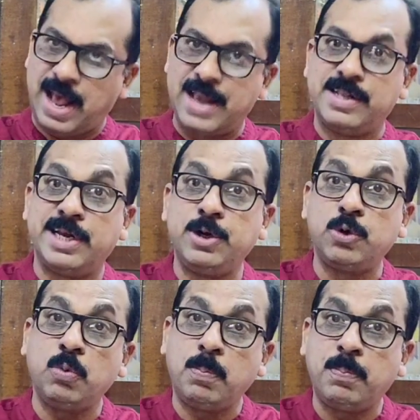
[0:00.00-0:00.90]
and then
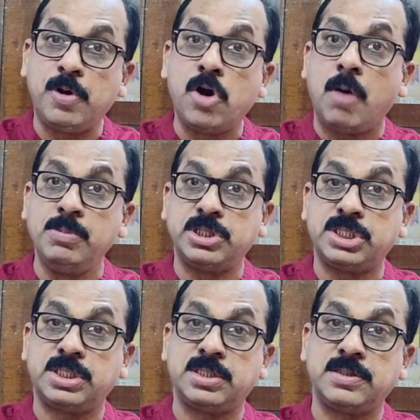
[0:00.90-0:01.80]
to
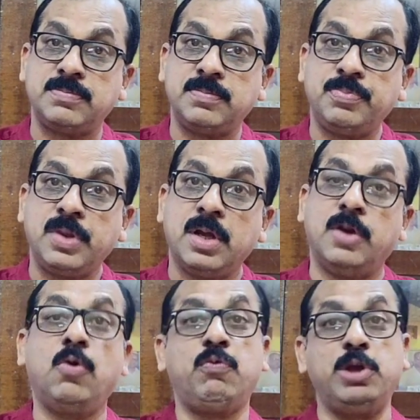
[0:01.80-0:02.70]
promise.
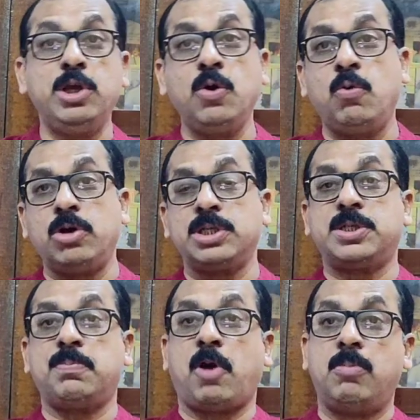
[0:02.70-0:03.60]
So we know what
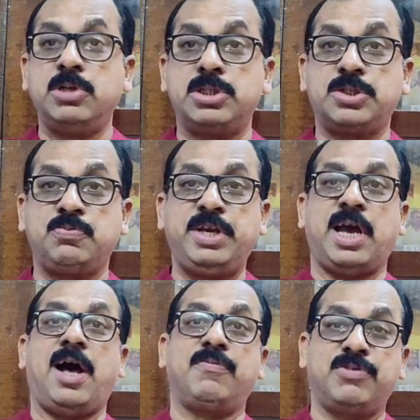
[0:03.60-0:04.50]
is a promise. We
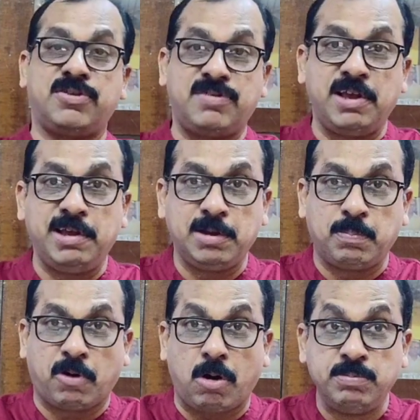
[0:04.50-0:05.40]
have the saying,
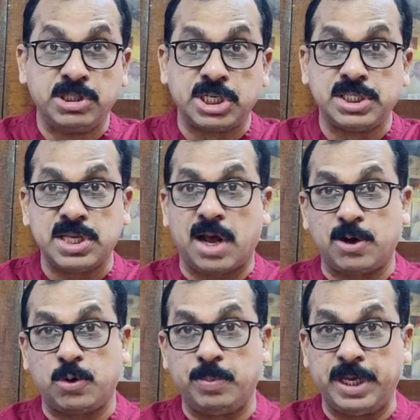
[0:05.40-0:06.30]
promises
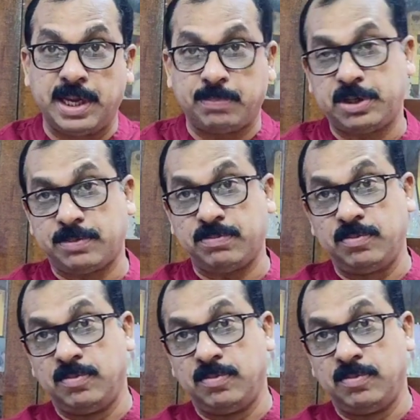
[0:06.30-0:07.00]
are to be kept.